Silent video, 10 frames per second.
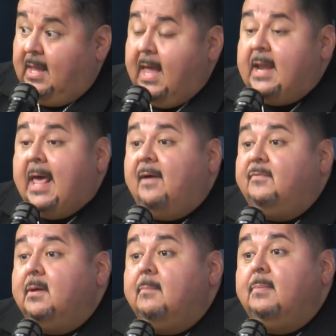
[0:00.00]
and have
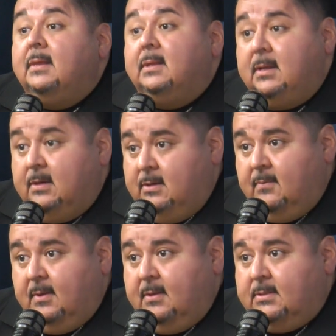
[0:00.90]
the ability to do
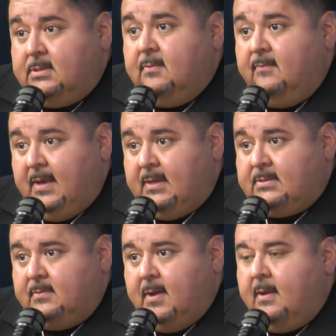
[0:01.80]
it, to
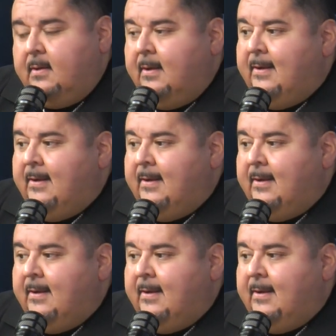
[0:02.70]
invest, right?